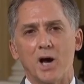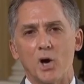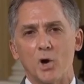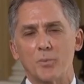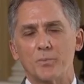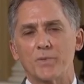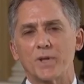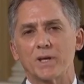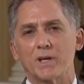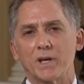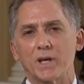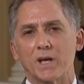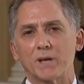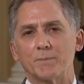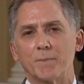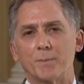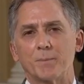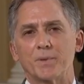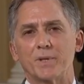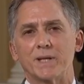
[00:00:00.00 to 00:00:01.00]
hope they can come
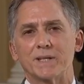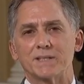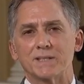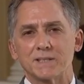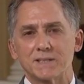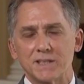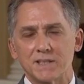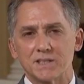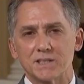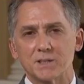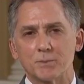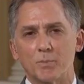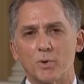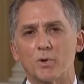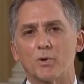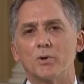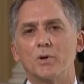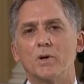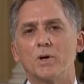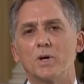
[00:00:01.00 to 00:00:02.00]
up with a sensible